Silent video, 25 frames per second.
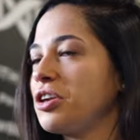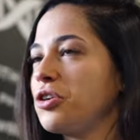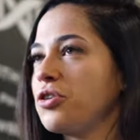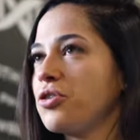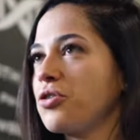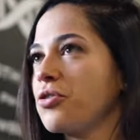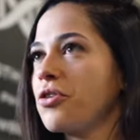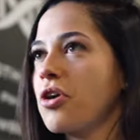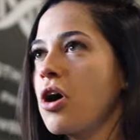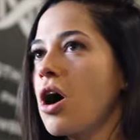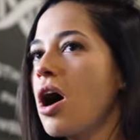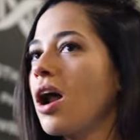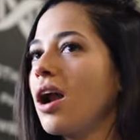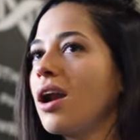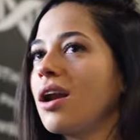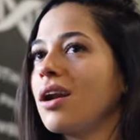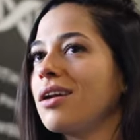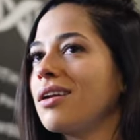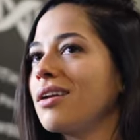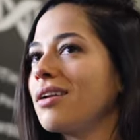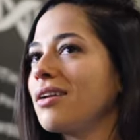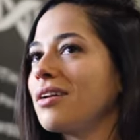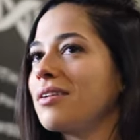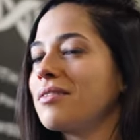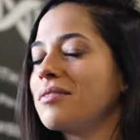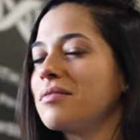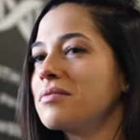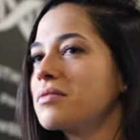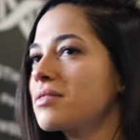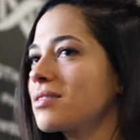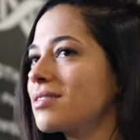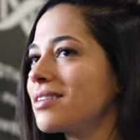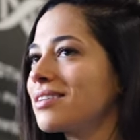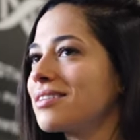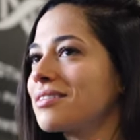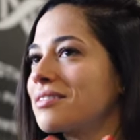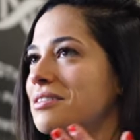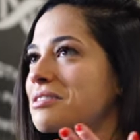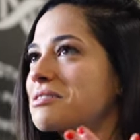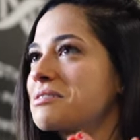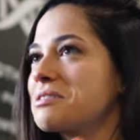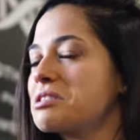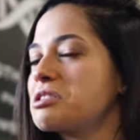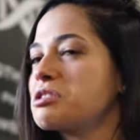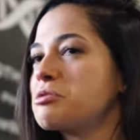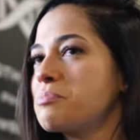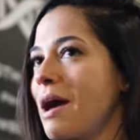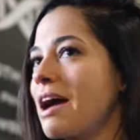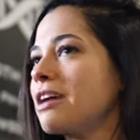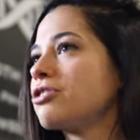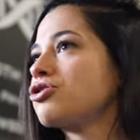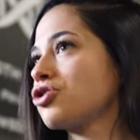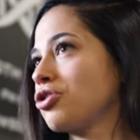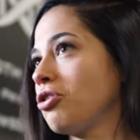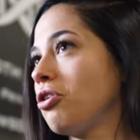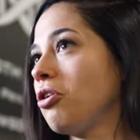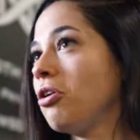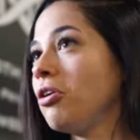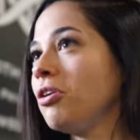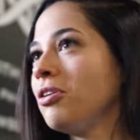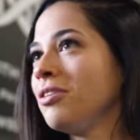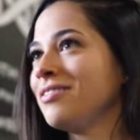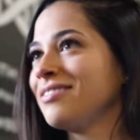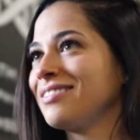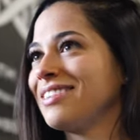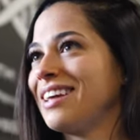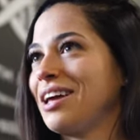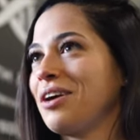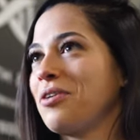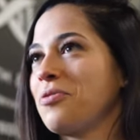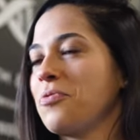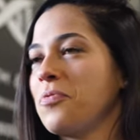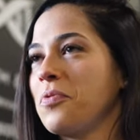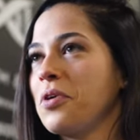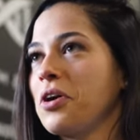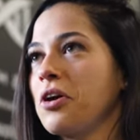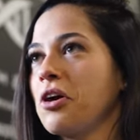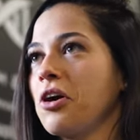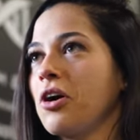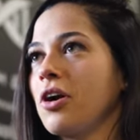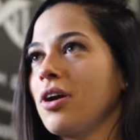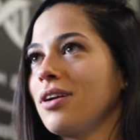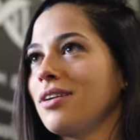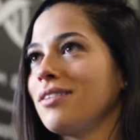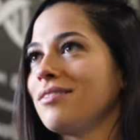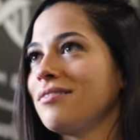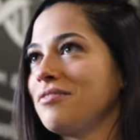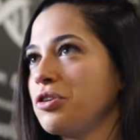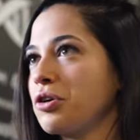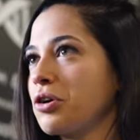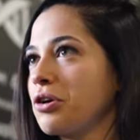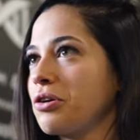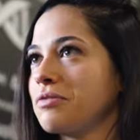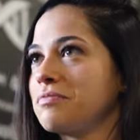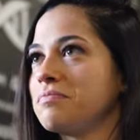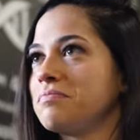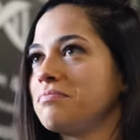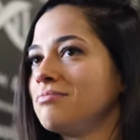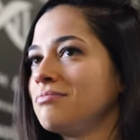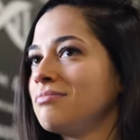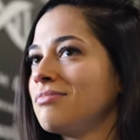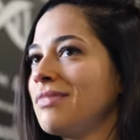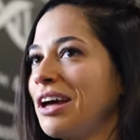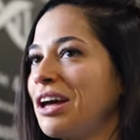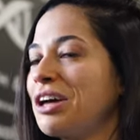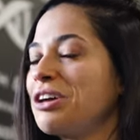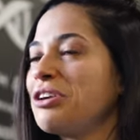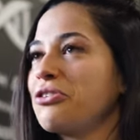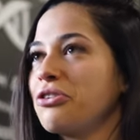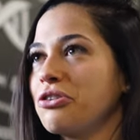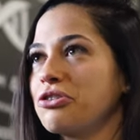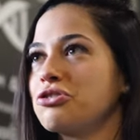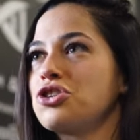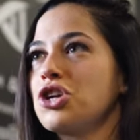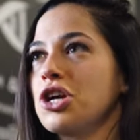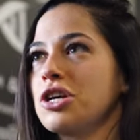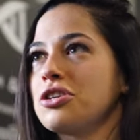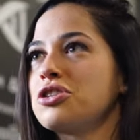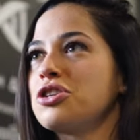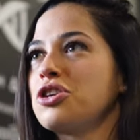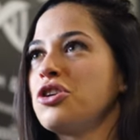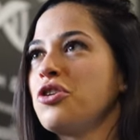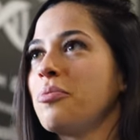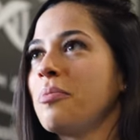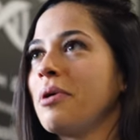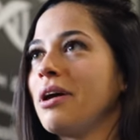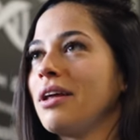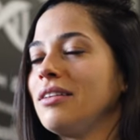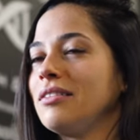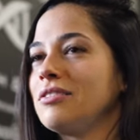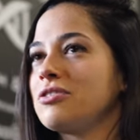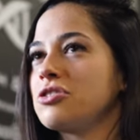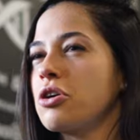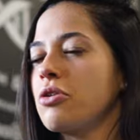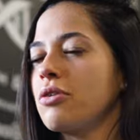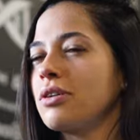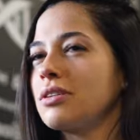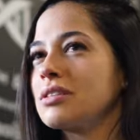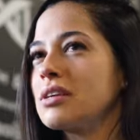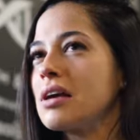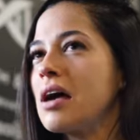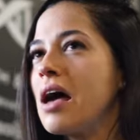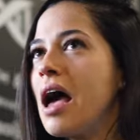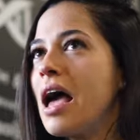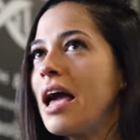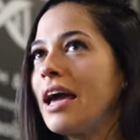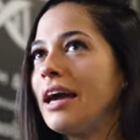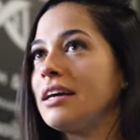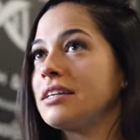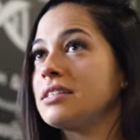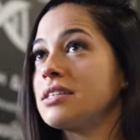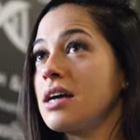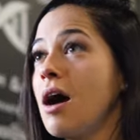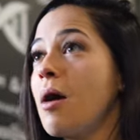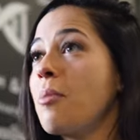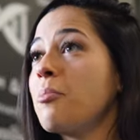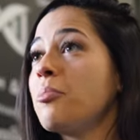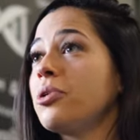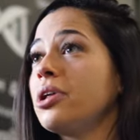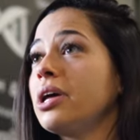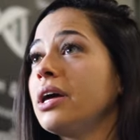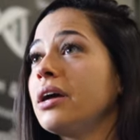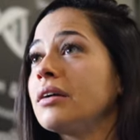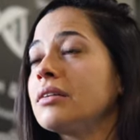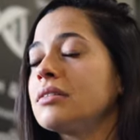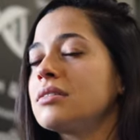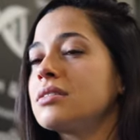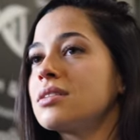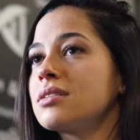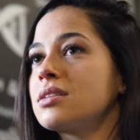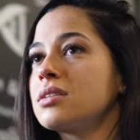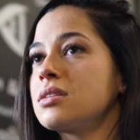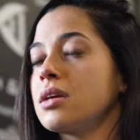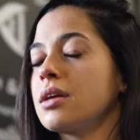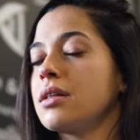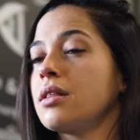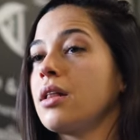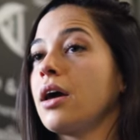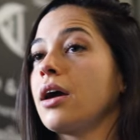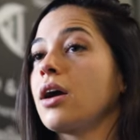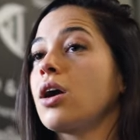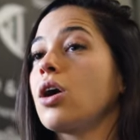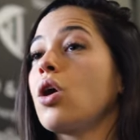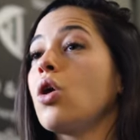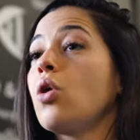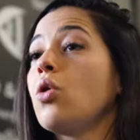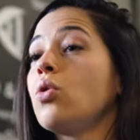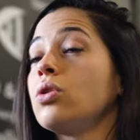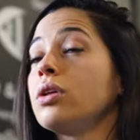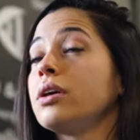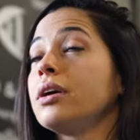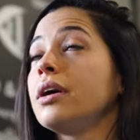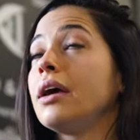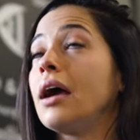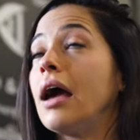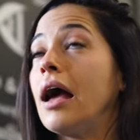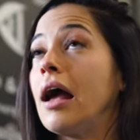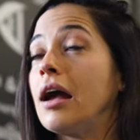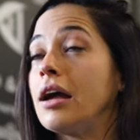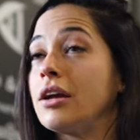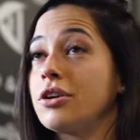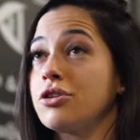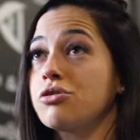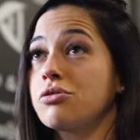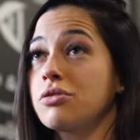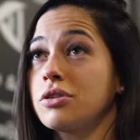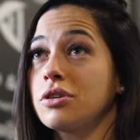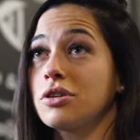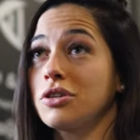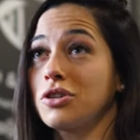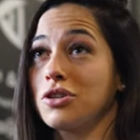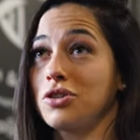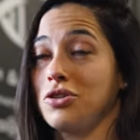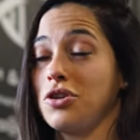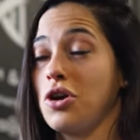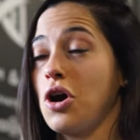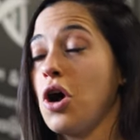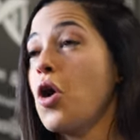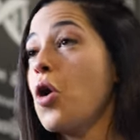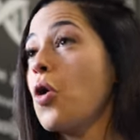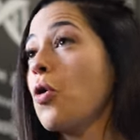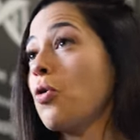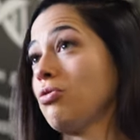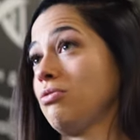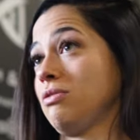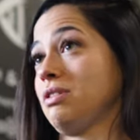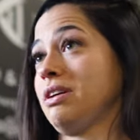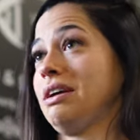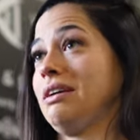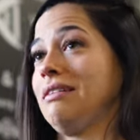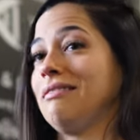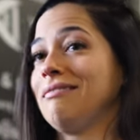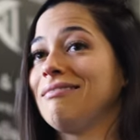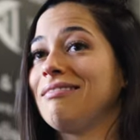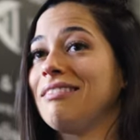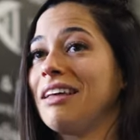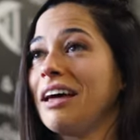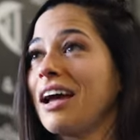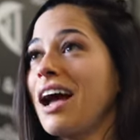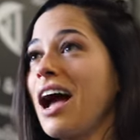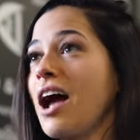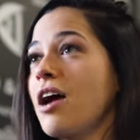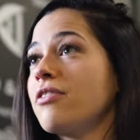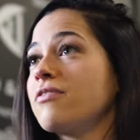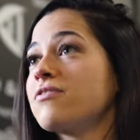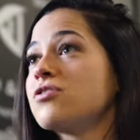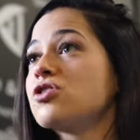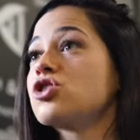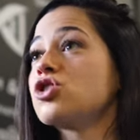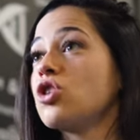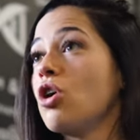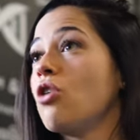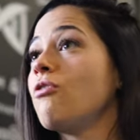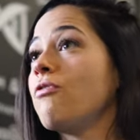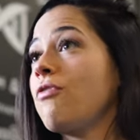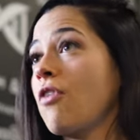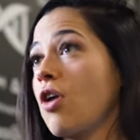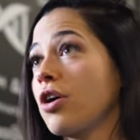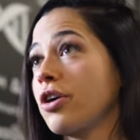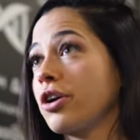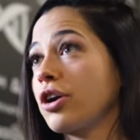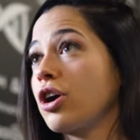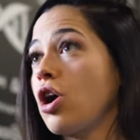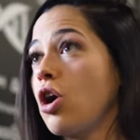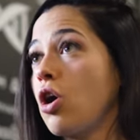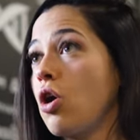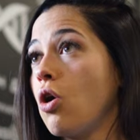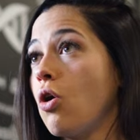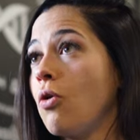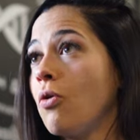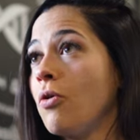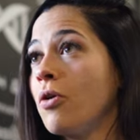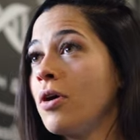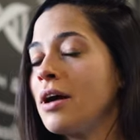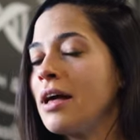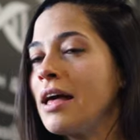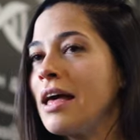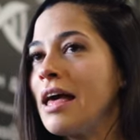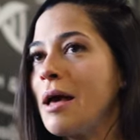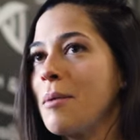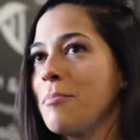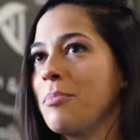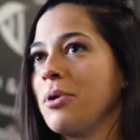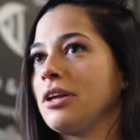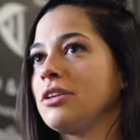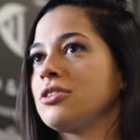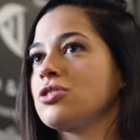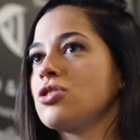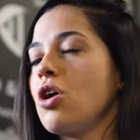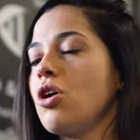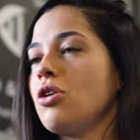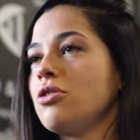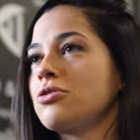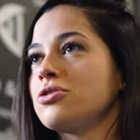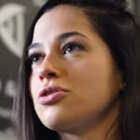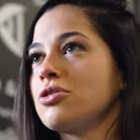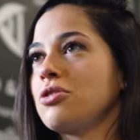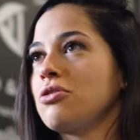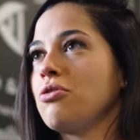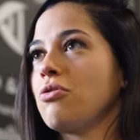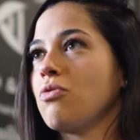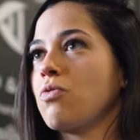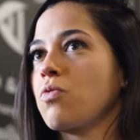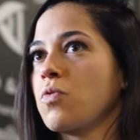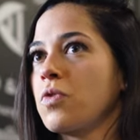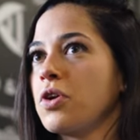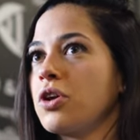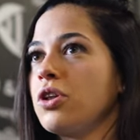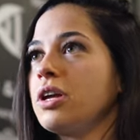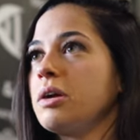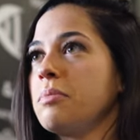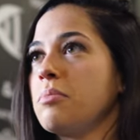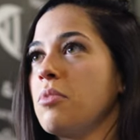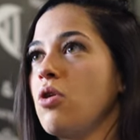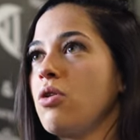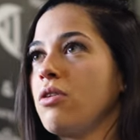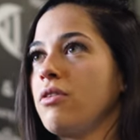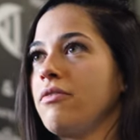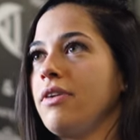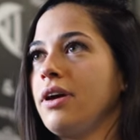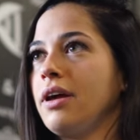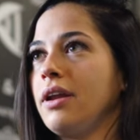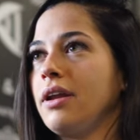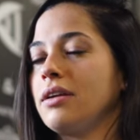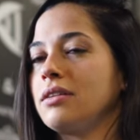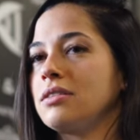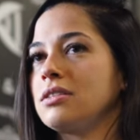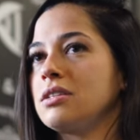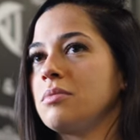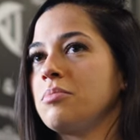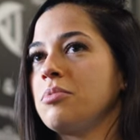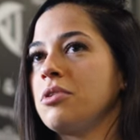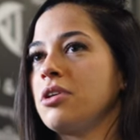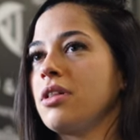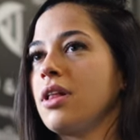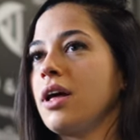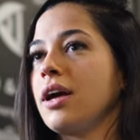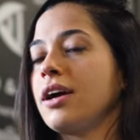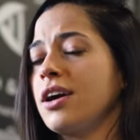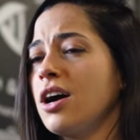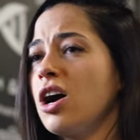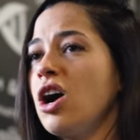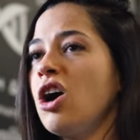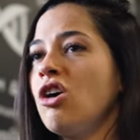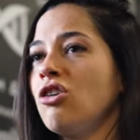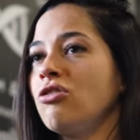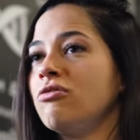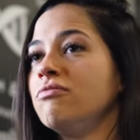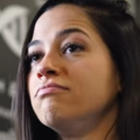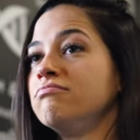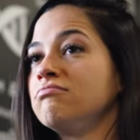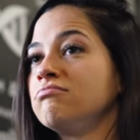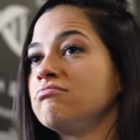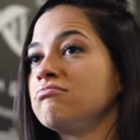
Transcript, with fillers: you're not special. Like we're you're just human. So it's it's humbling to see like holy, holy like I have so far to go but it's also really motivating to be like, oh,